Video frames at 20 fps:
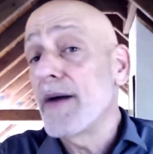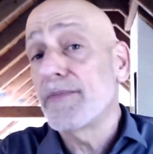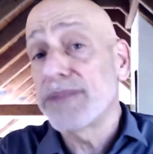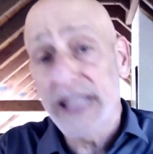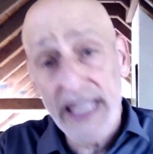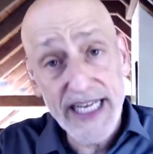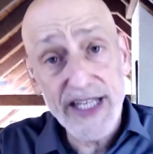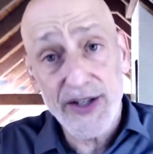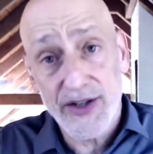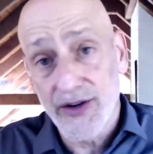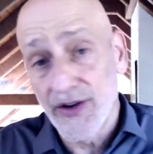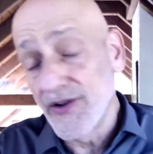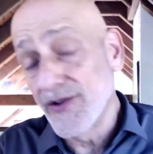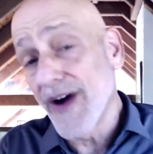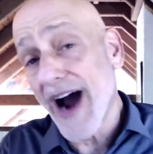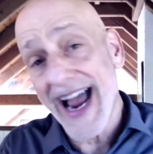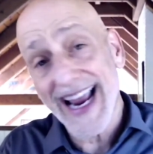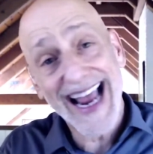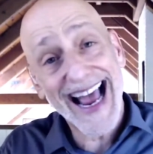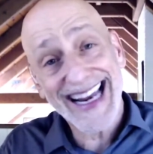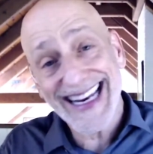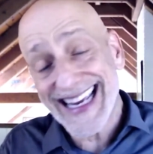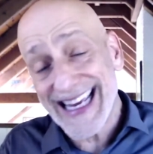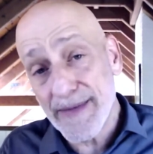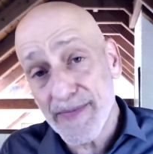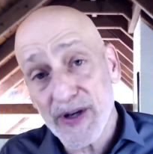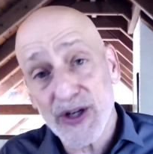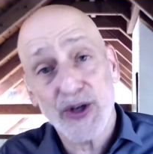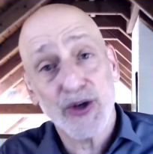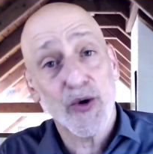please do. I got to
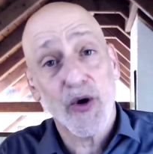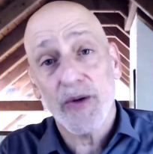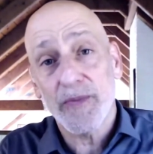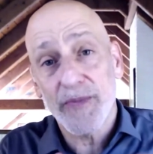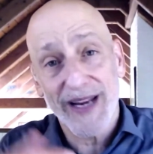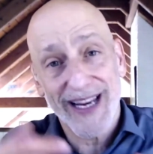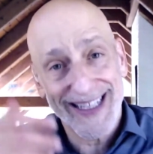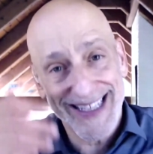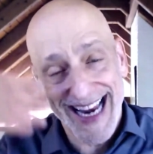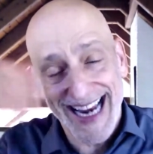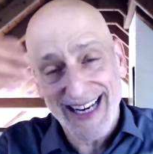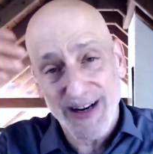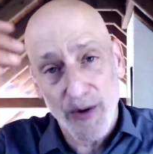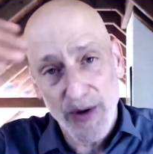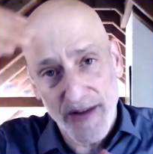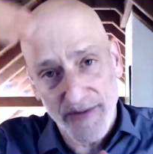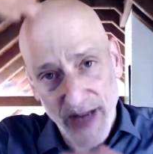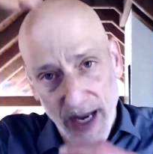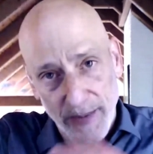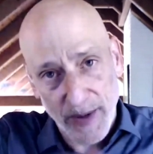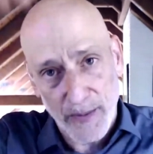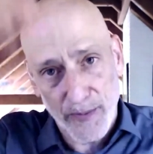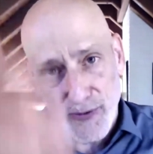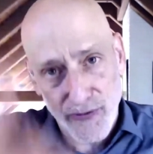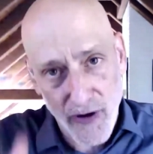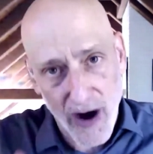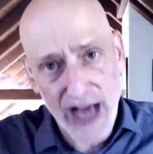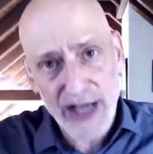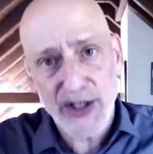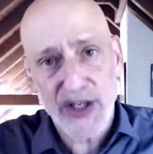keep it short because I don't have time to
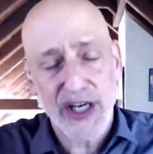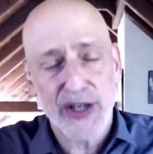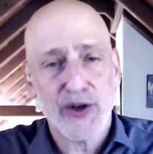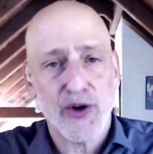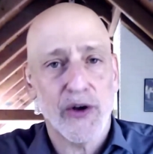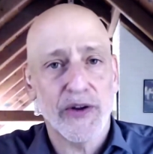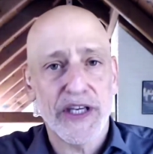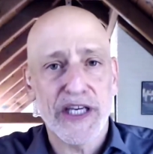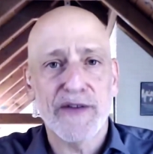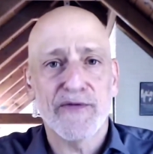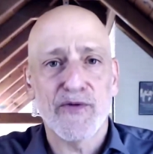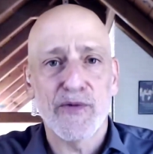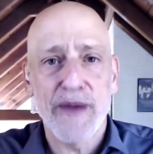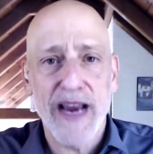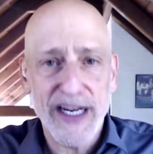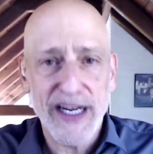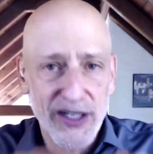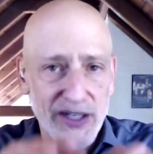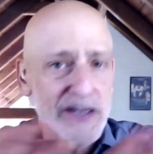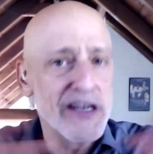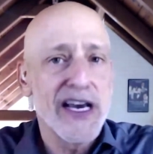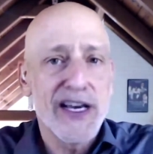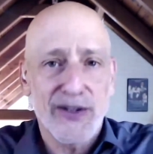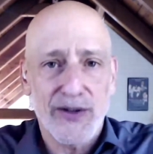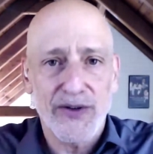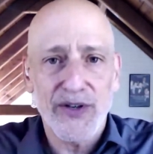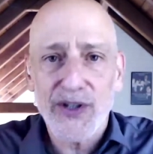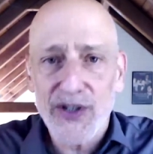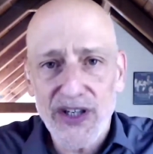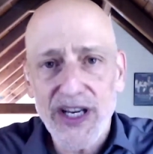process all the information. So
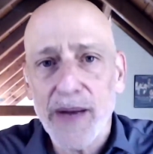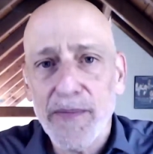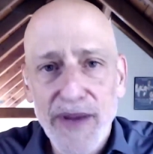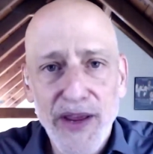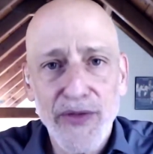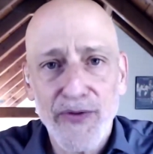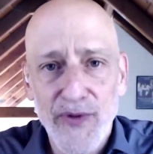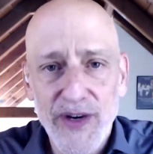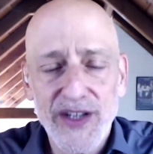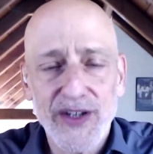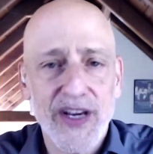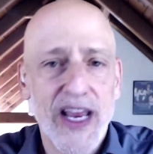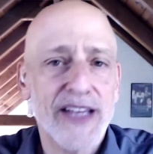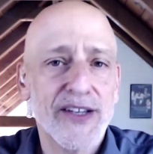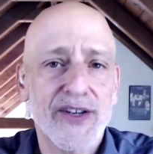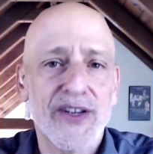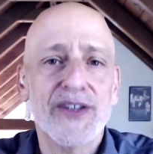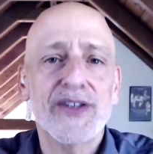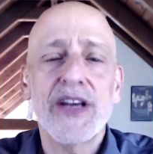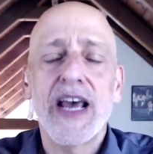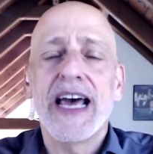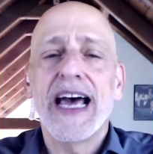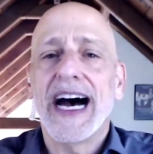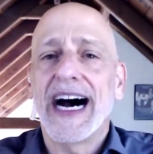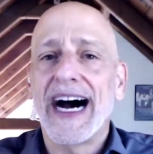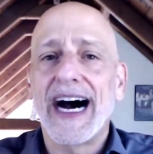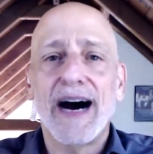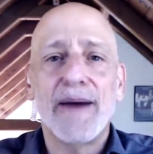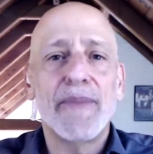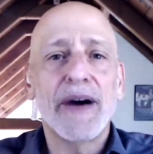just send me 3 sentences.
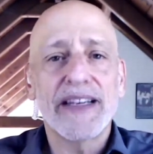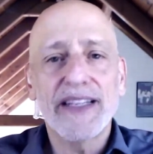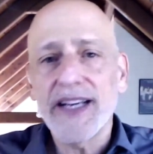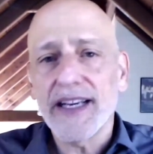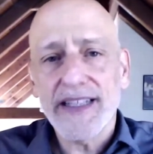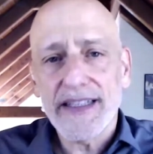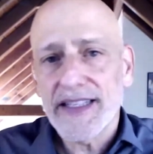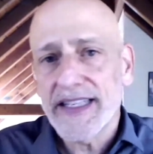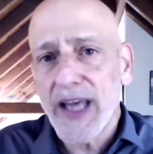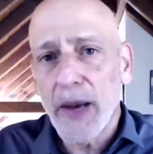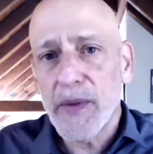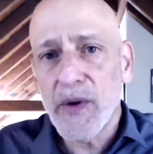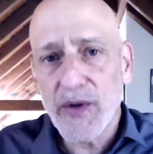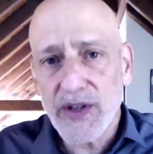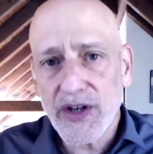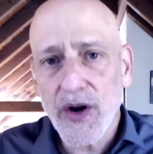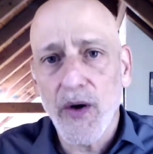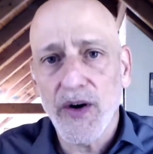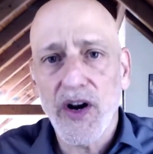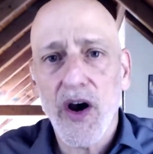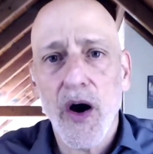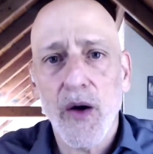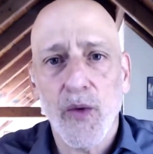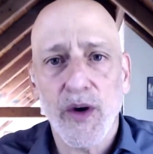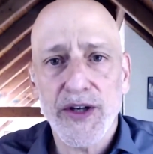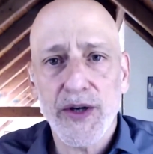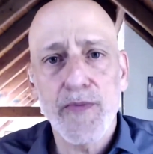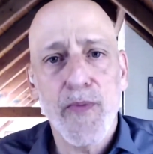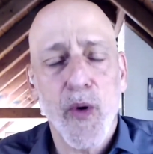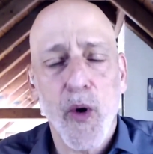But just tell me what's going on, what's
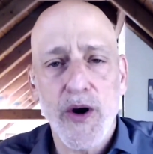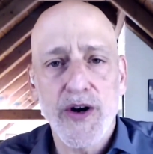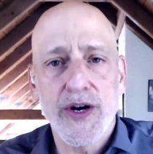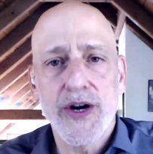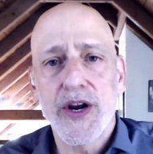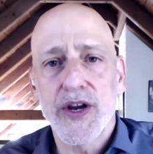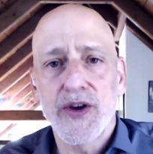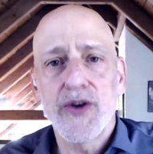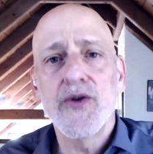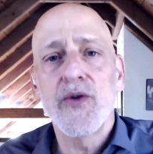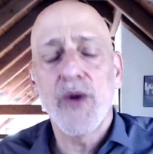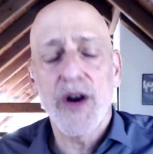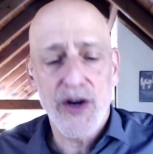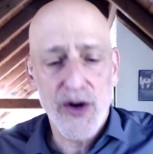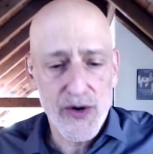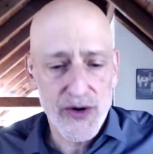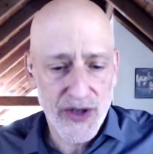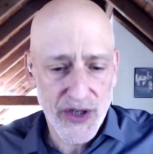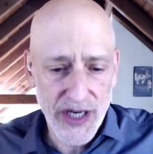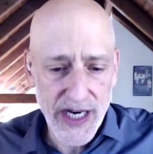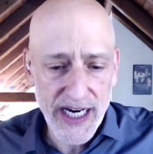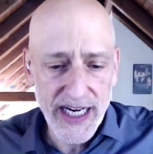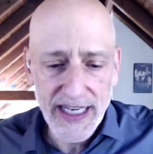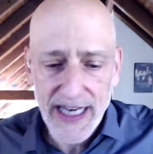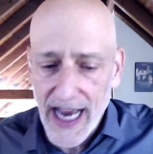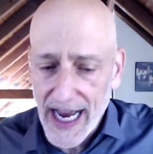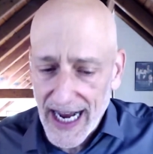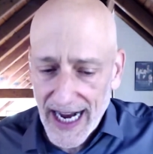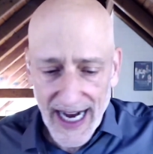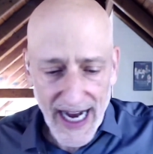important to you, what you're seeing.
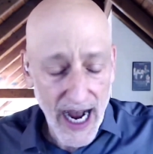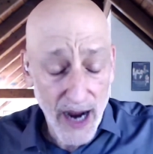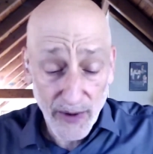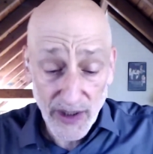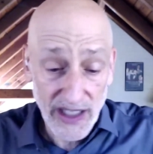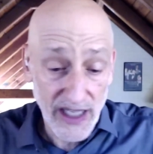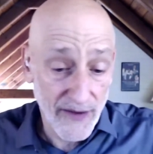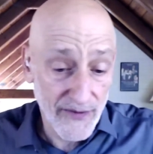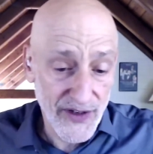I would love